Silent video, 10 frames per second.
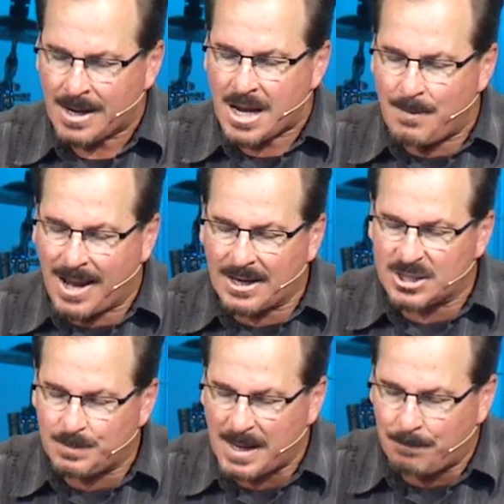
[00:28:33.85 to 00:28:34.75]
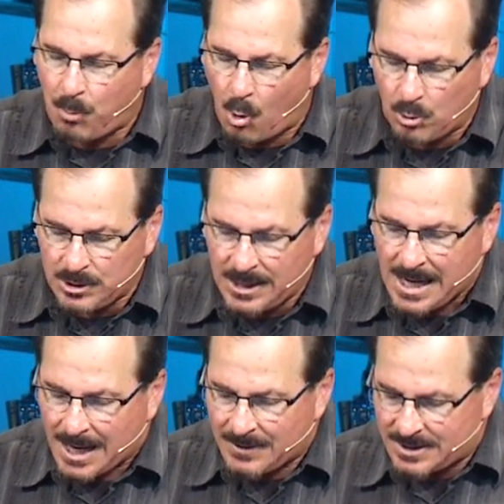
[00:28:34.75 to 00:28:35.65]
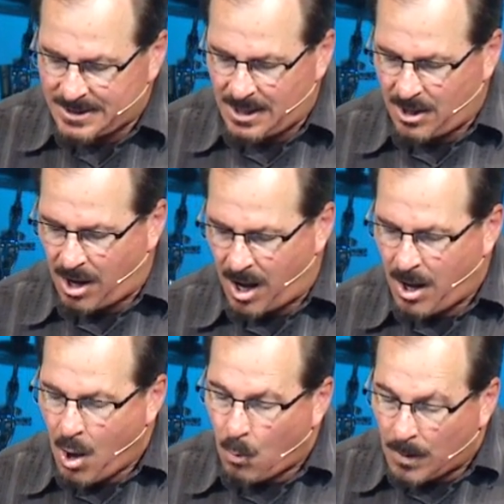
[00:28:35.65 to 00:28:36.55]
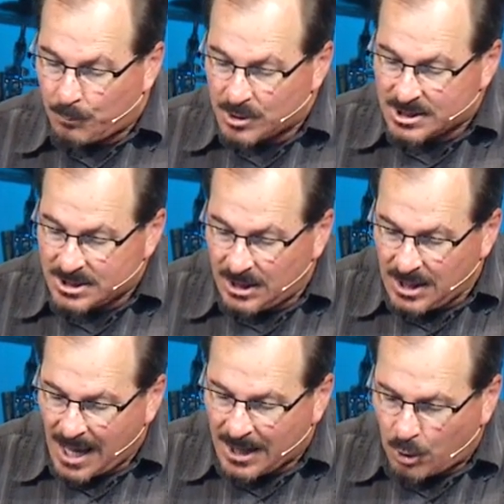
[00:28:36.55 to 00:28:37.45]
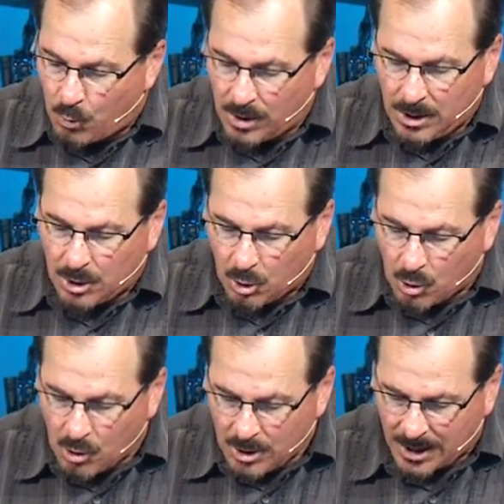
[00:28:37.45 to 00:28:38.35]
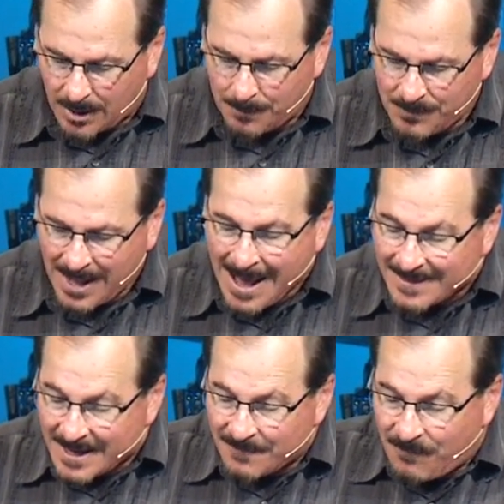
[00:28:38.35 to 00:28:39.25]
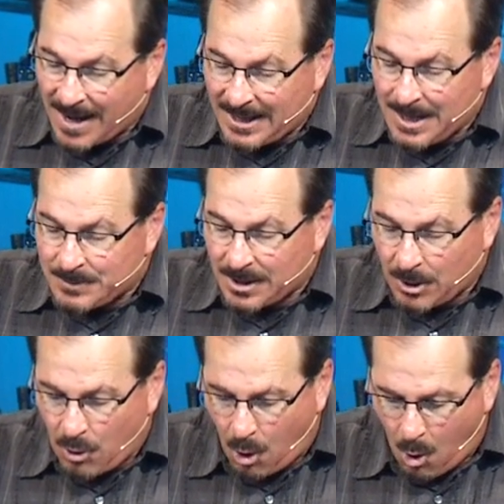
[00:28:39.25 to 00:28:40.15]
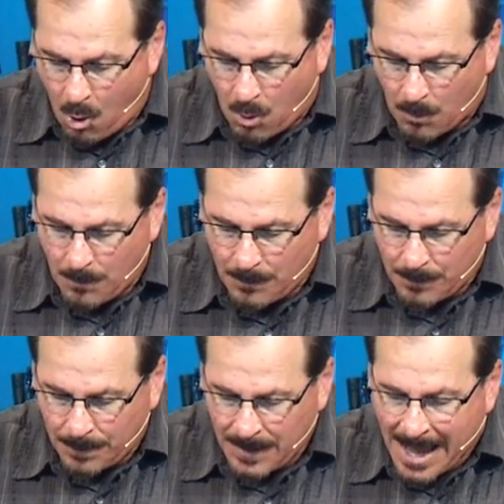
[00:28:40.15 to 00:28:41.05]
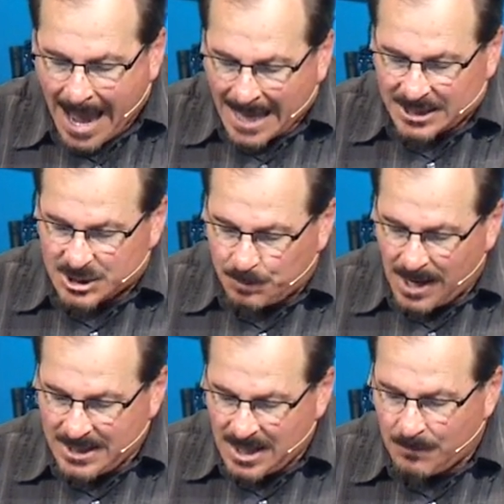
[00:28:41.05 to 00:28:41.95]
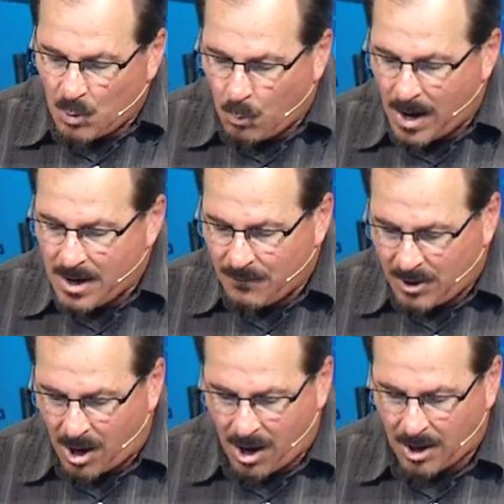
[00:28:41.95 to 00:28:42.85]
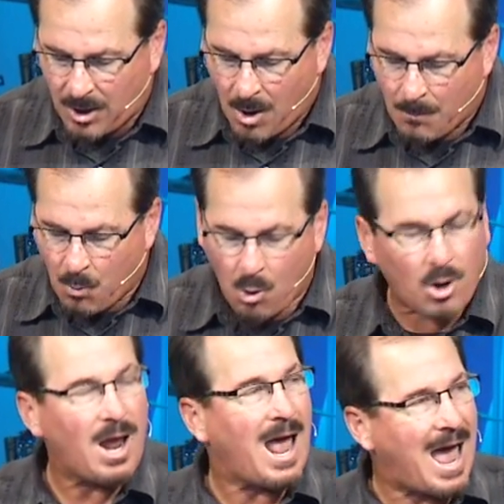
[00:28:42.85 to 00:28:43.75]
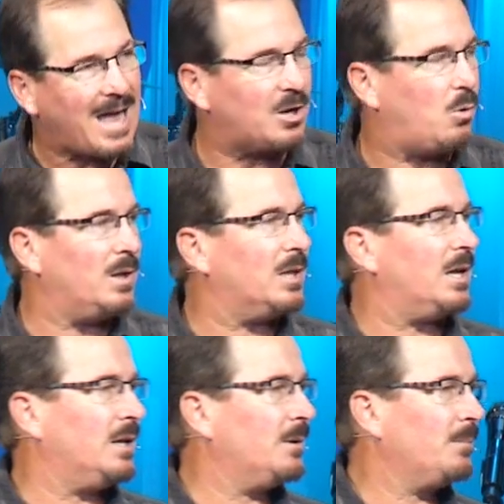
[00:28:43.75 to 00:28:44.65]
He began to speak boldly in the synagogue. When Priscilla and Aquila heard him, they invited him to their home and explain to him the way of God more adequately.